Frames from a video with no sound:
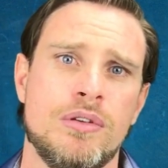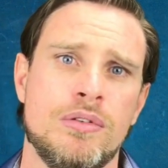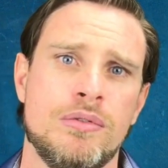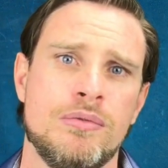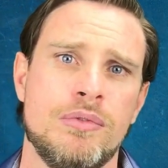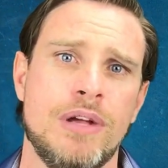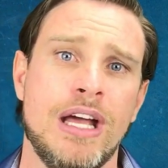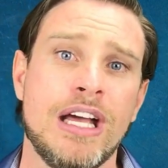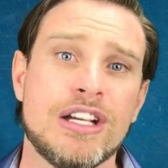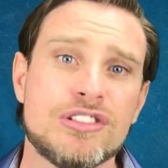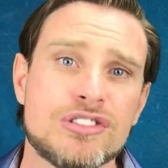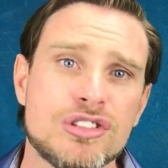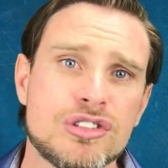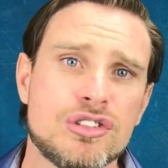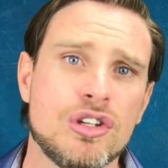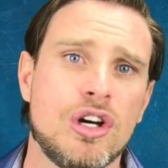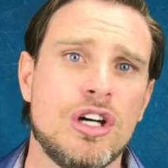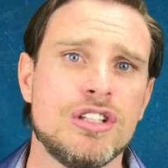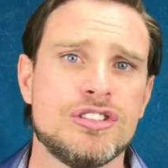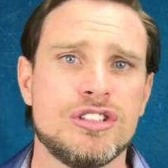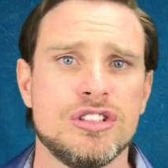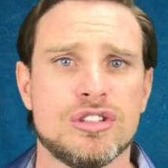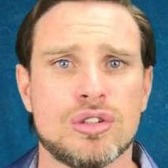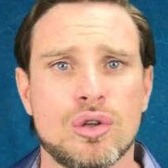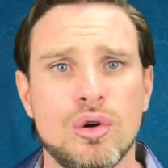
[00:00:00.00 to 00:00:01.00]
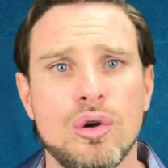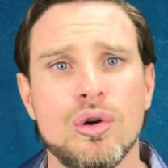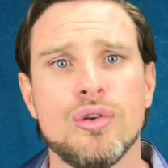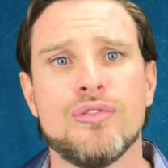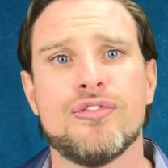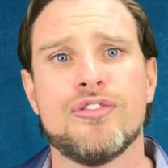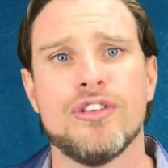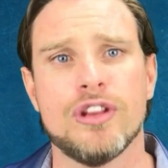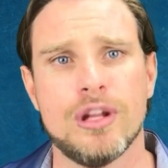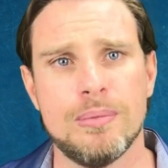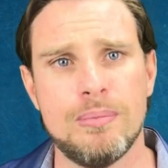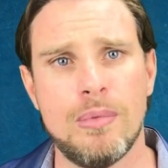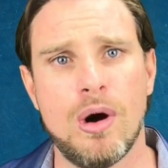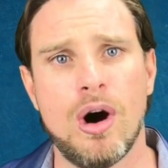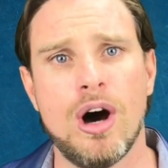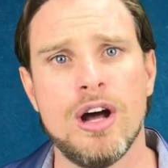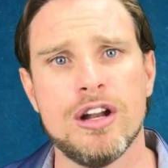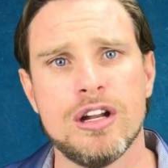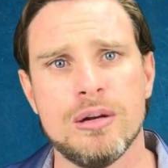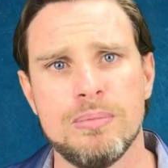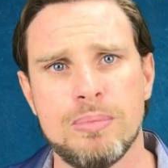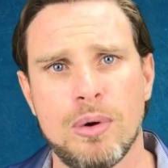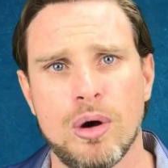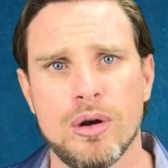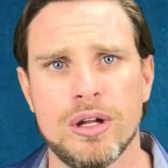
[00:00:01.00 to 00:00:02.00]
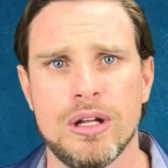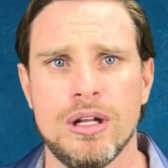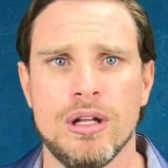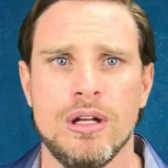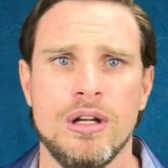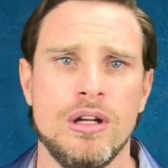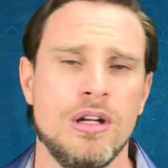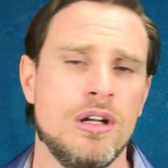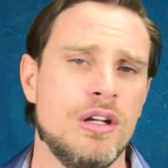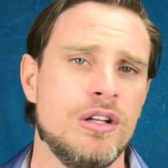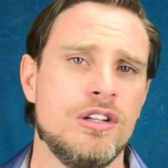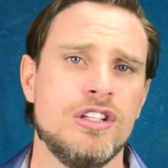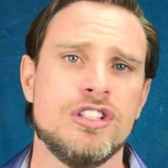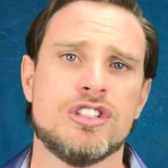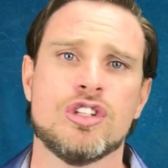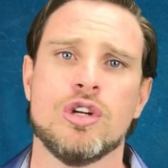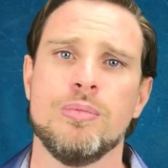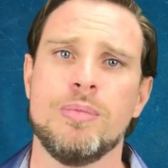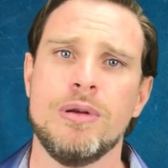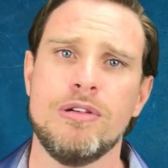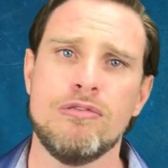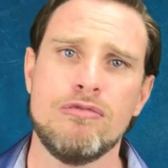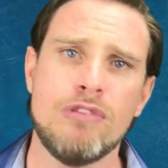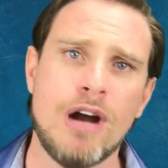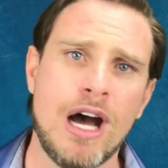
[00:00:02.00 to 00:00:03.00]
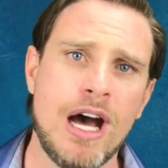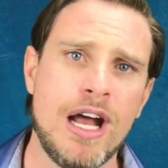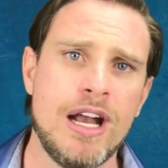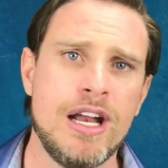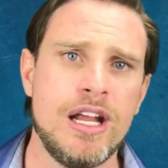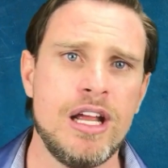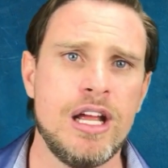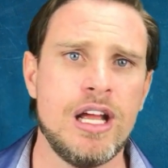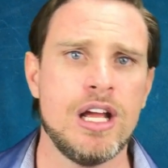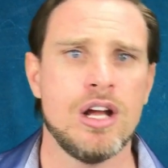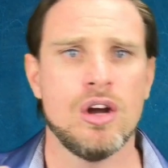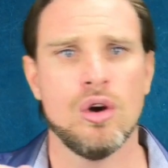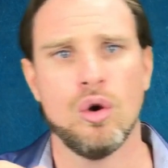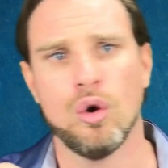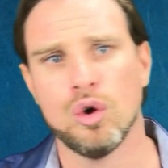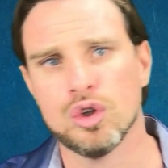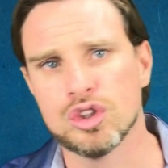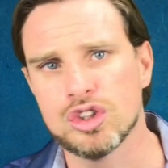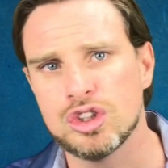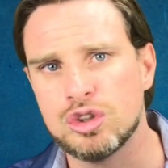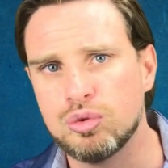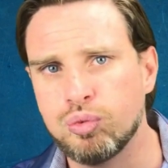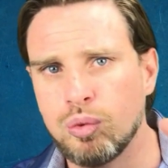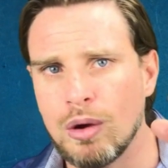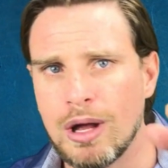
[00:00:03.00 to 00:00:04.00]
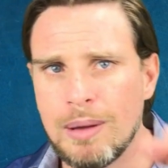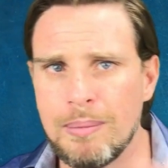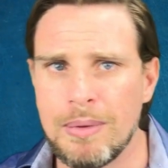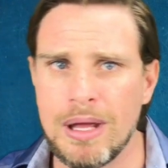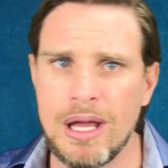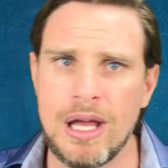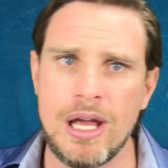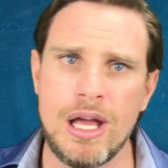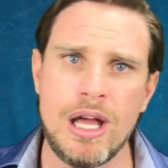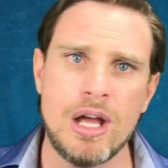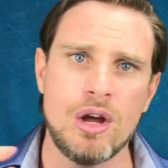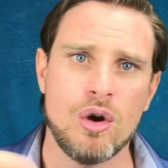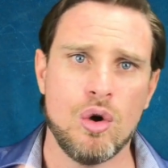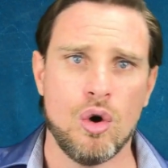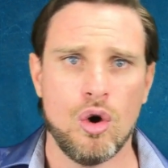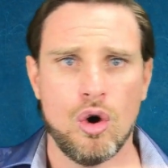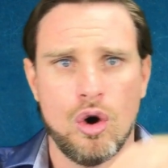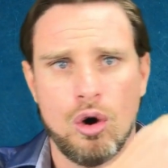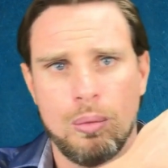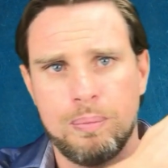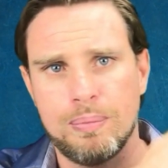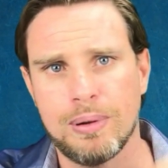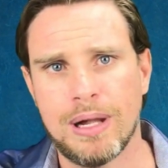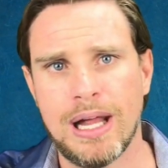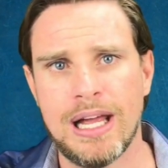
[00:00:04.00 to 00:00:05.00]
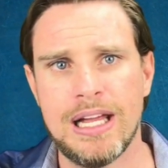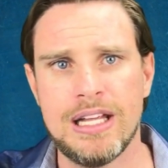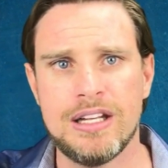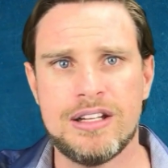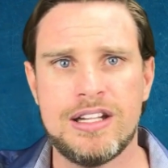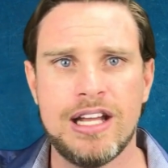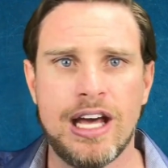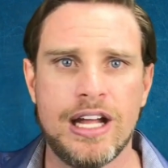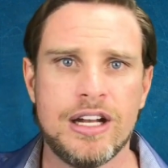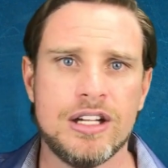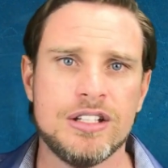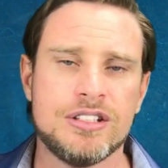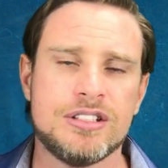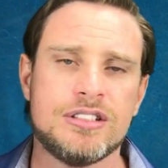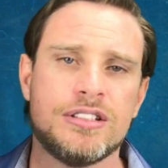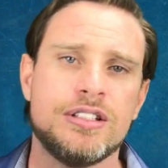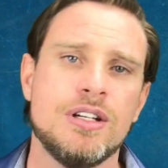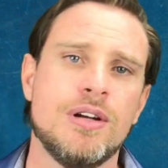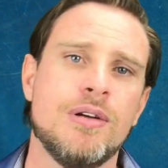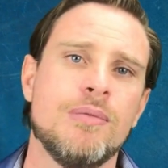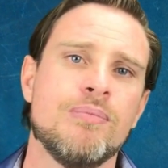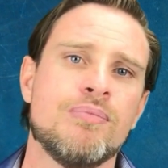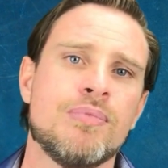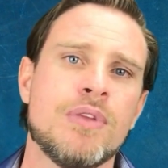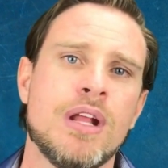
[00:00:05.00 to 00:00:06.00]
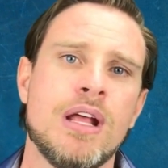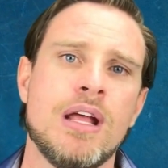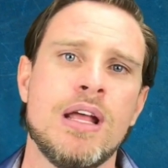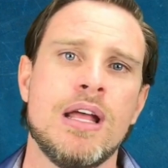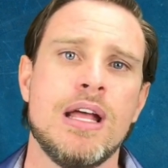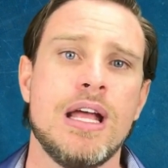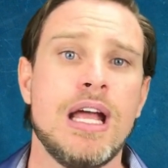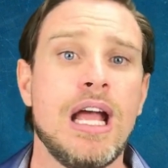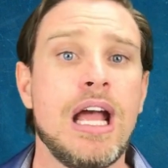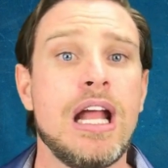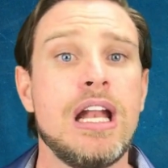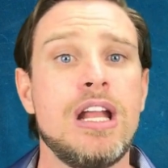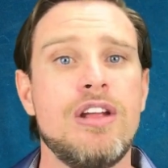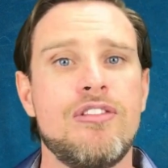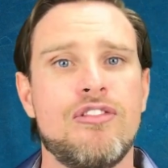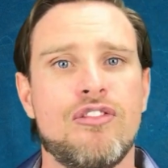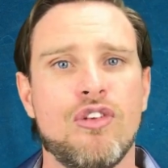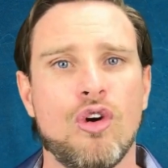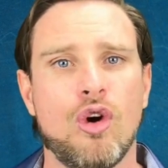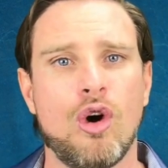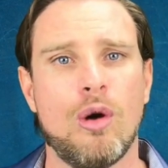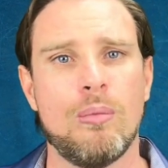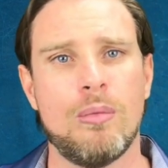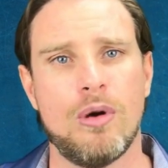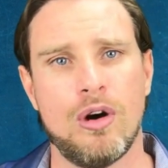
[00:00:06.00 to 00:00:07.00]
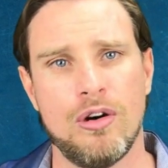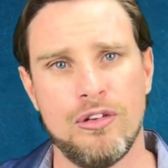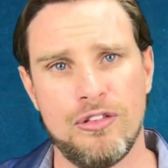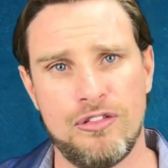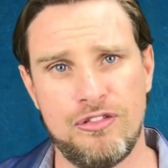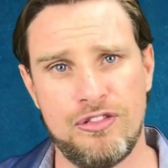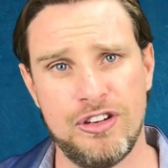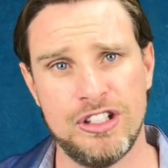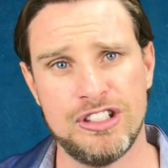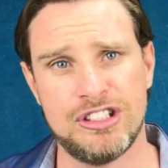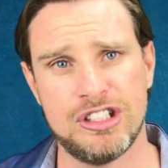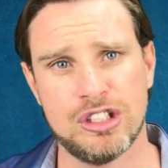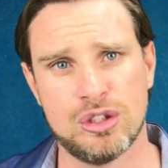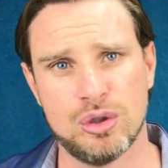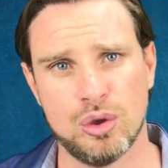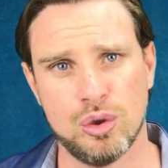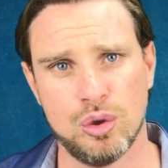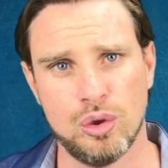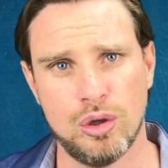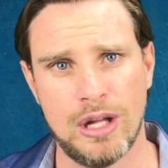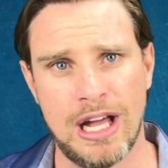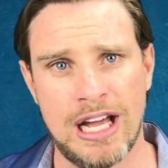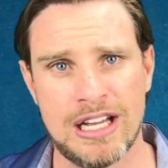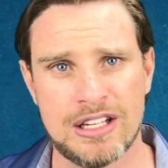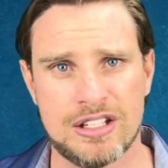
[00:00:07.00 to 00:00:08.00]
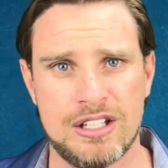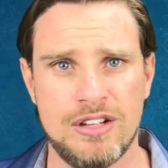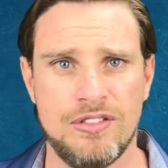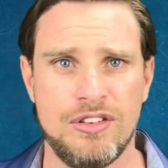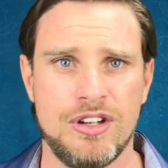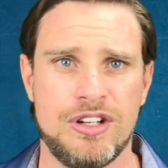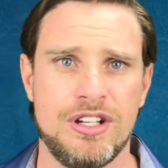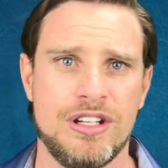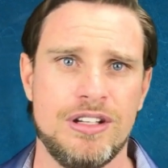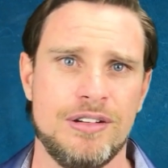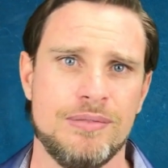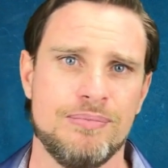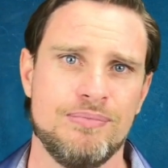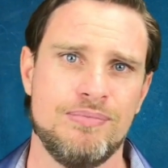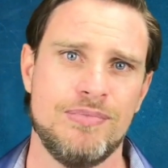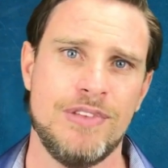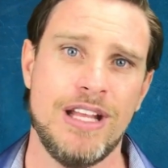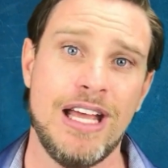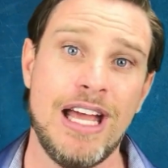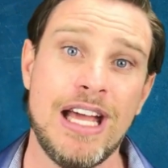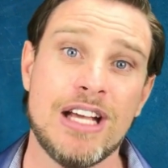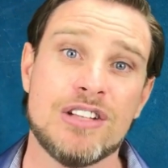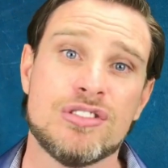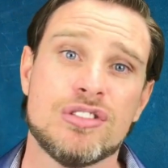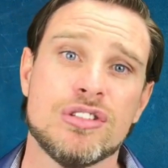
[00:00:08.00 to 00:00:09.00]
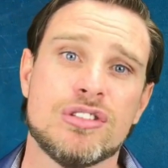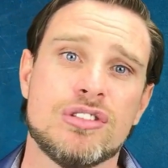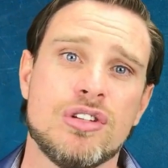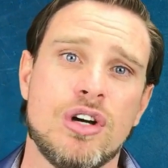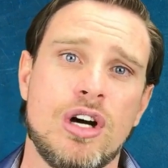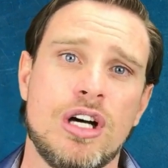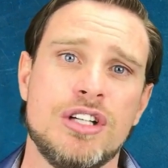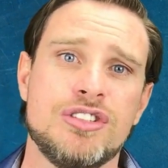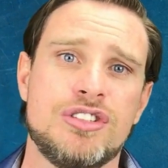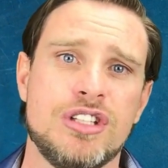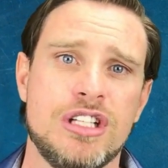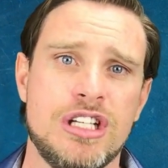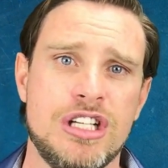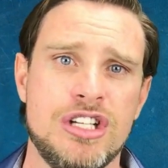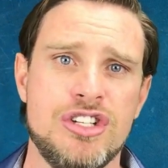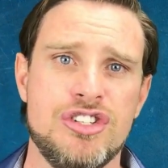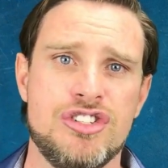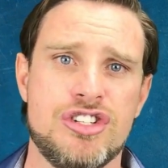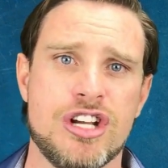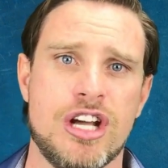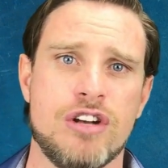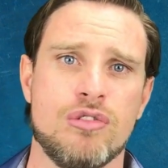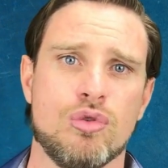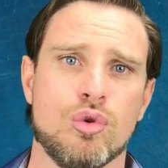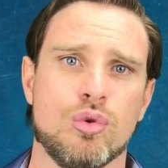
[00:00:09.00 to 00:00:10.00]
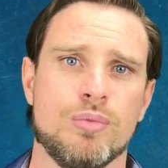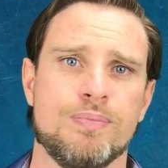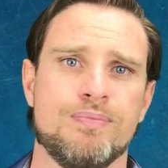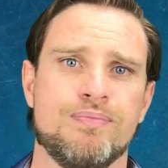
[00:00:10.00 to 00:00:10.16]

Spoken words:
Exercise is good for the mind and body. This could be running or swimming or playing tennis, any form of physical activity. Exercise in general.